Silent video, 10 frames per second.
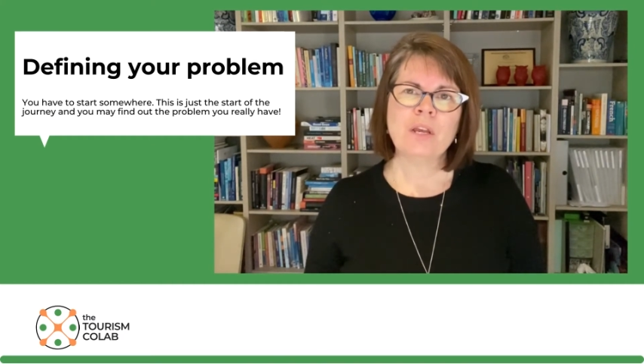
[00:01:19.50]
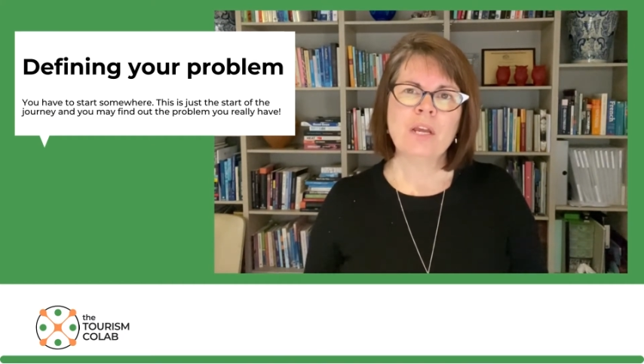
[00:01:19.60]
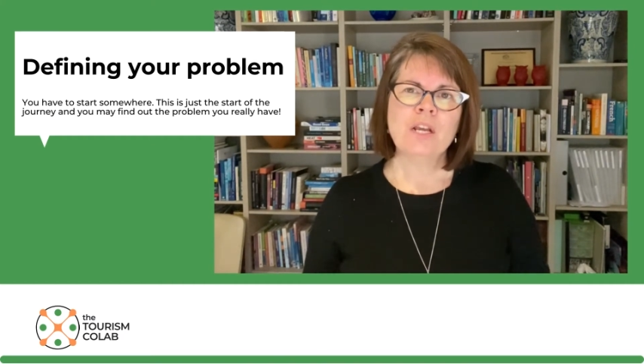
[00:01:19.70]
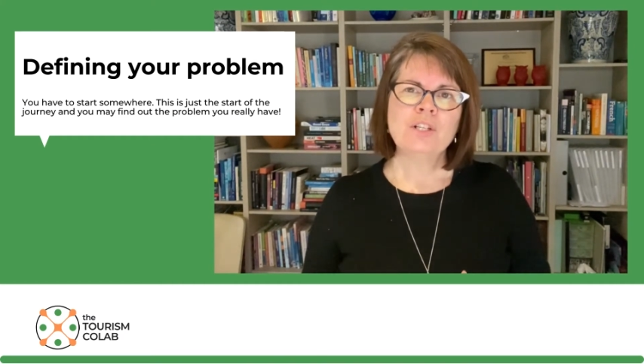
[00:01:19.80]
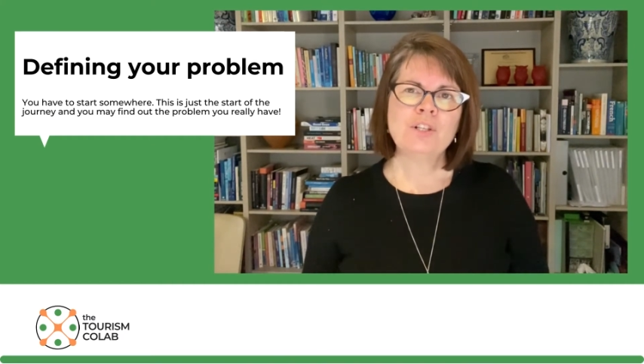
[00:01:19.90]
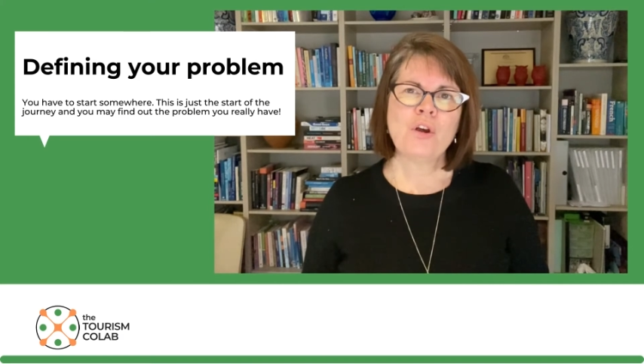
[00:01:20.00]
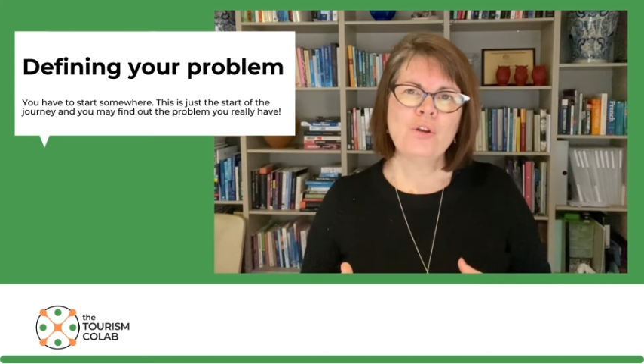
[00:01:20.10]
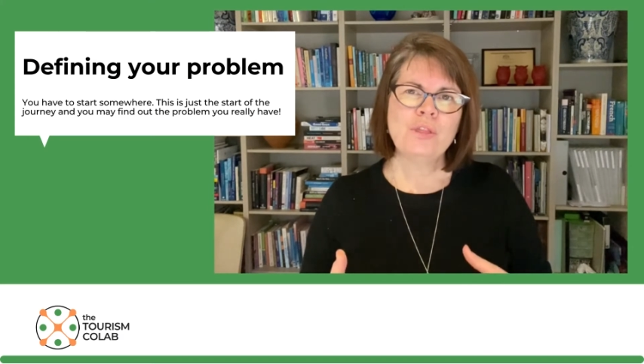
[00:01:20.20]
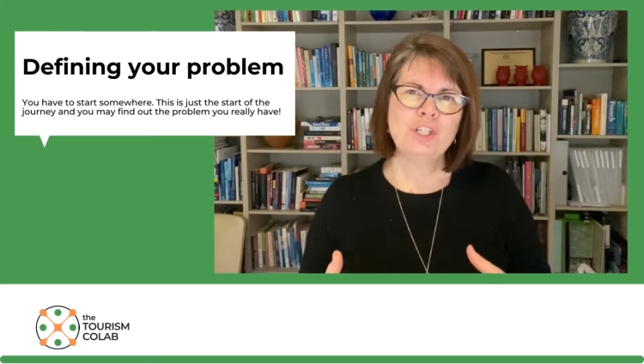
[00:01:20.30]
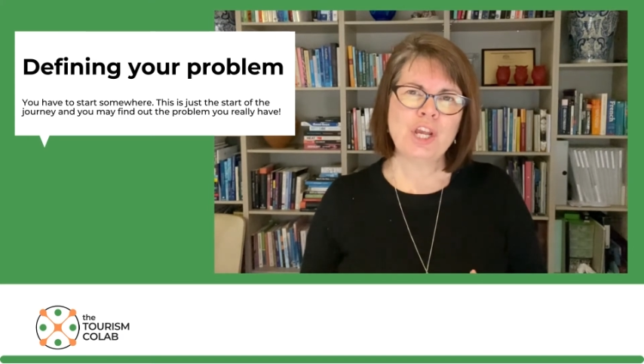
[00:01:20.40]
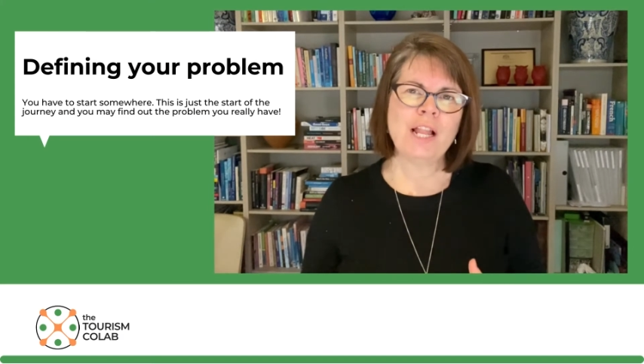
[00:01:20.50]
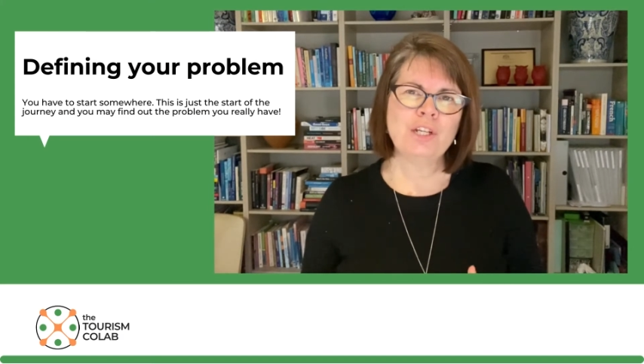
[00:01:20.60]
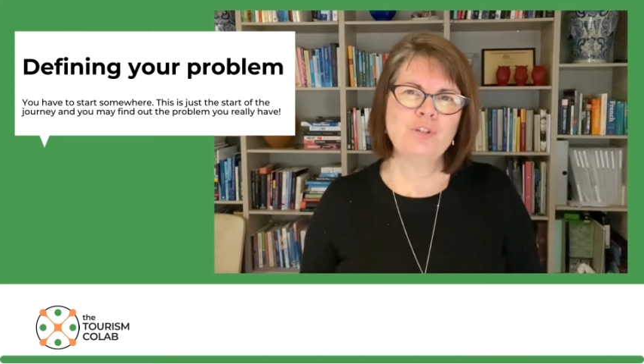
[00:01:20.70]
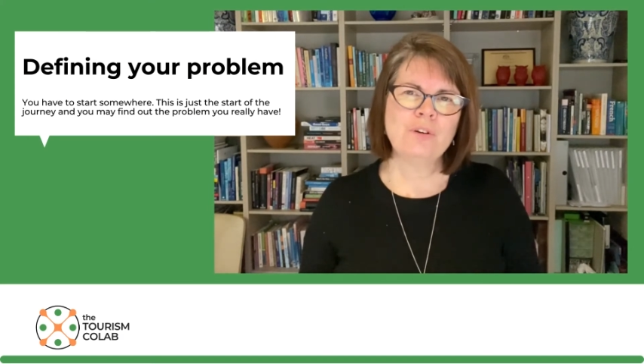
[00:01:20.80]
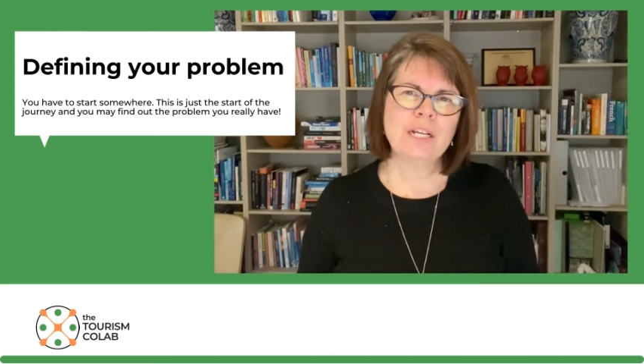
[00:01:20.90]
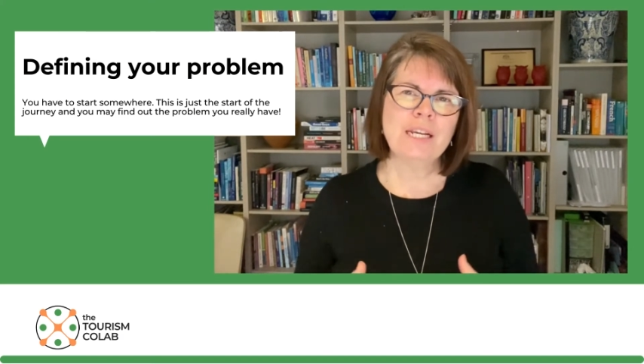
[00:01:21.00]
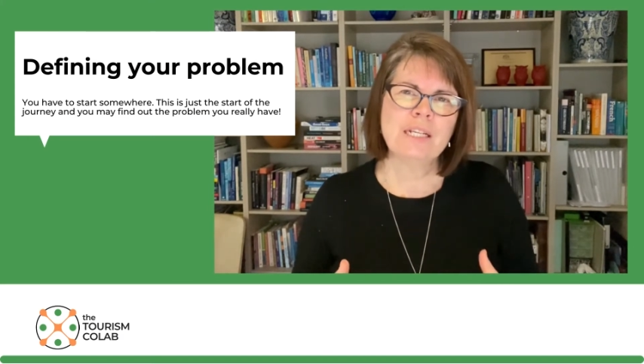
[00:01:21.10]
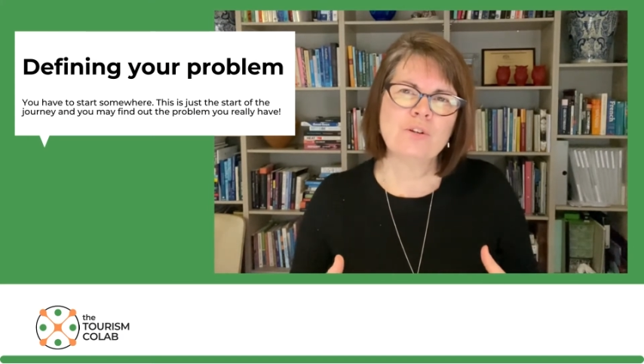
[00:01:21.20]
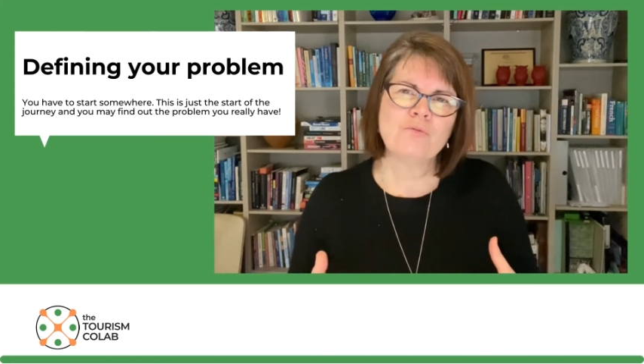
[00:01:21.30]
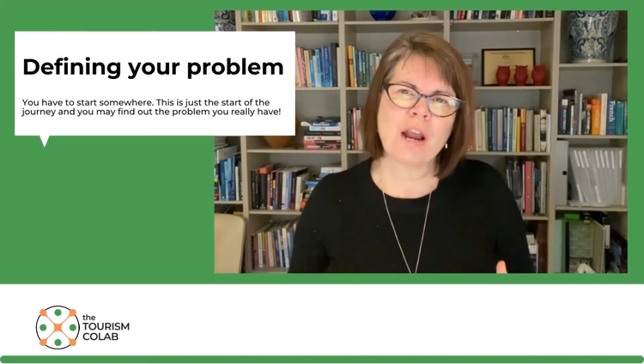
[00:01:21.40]
So the challenge really
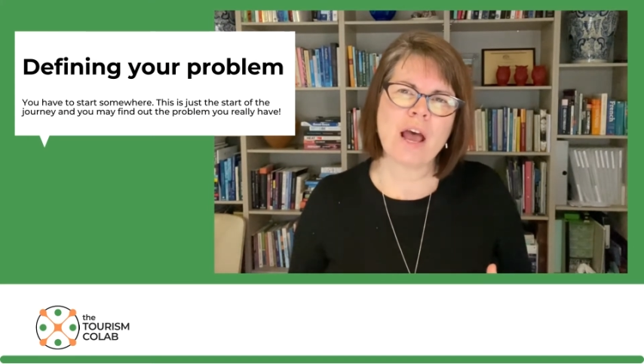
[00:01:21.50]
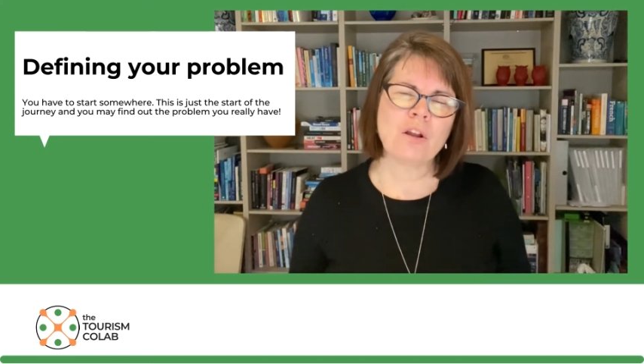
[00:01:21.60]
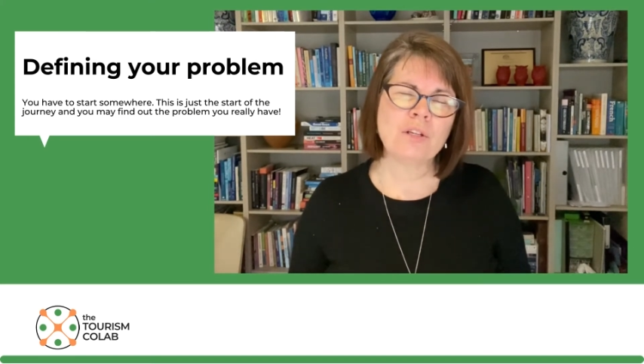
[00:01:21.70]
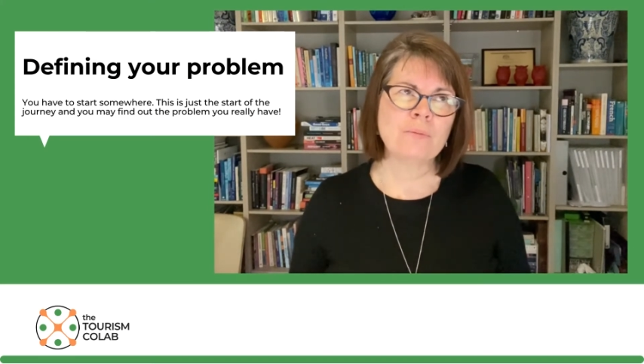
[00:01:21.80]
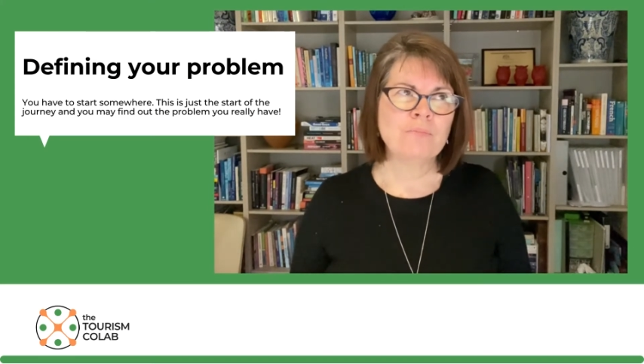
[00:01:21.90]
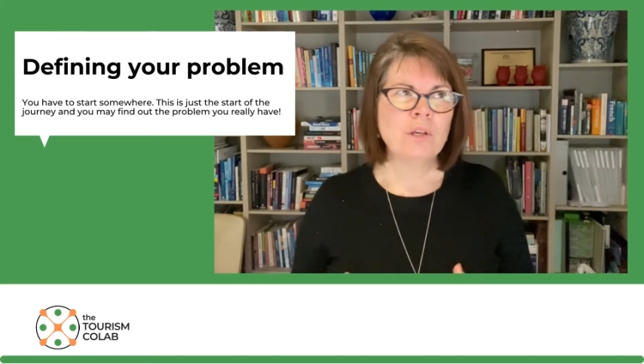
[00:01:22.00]
is around,